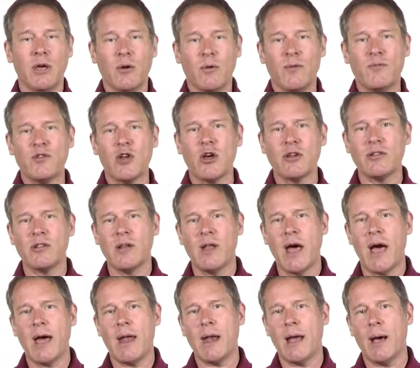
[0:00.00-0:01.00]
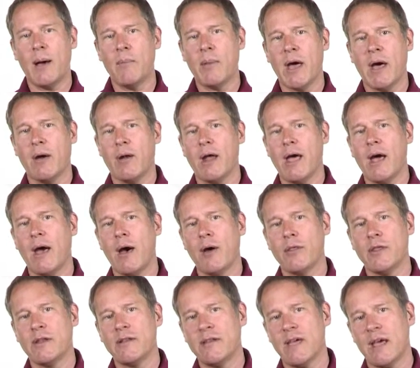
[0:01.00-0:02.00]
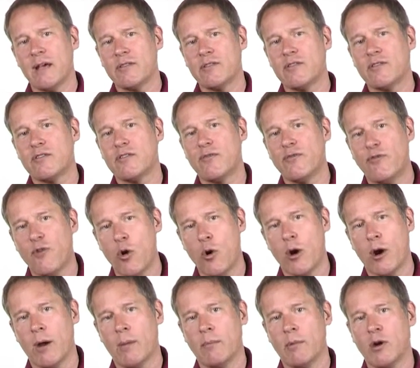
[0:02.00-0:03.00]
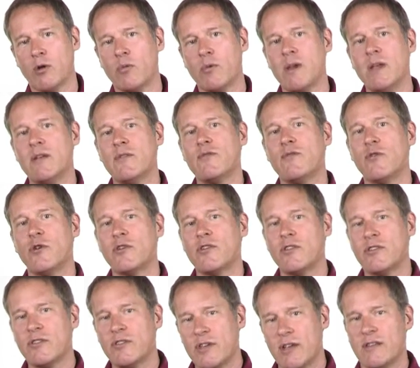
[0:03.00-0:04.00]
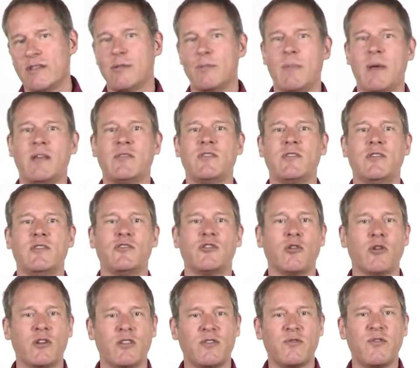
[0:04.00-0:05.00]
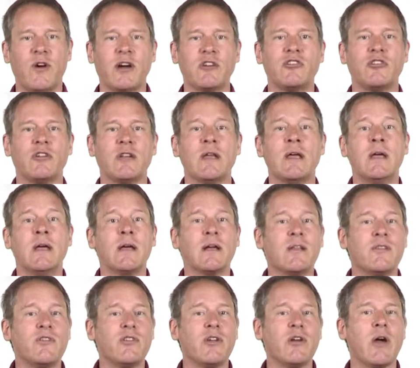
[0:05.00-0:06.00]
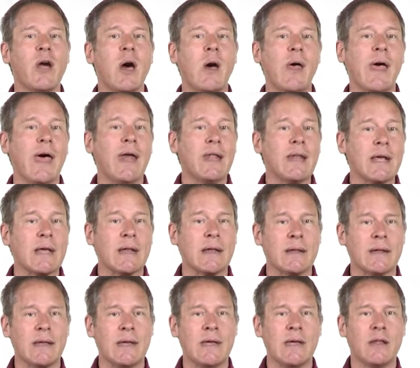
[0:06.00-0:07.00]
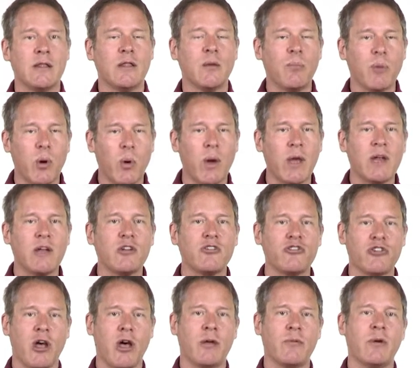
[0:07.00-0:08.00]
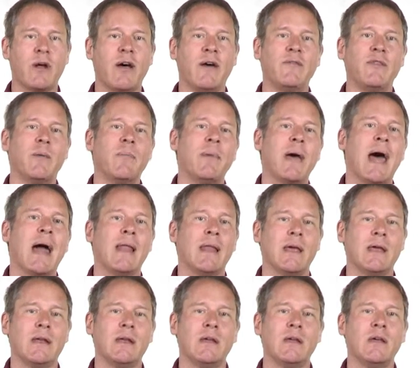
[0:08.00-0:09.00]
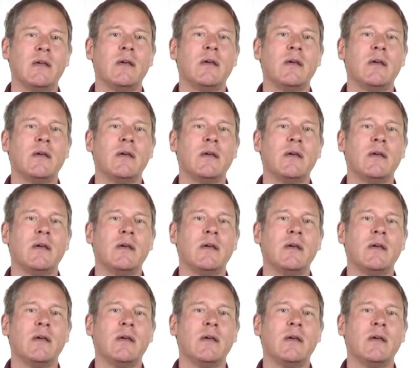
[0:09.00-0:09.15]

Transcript: We've talked a lot about how the text's form reinforces its message or its function. Consider how elegantly the poetic genre of the ballad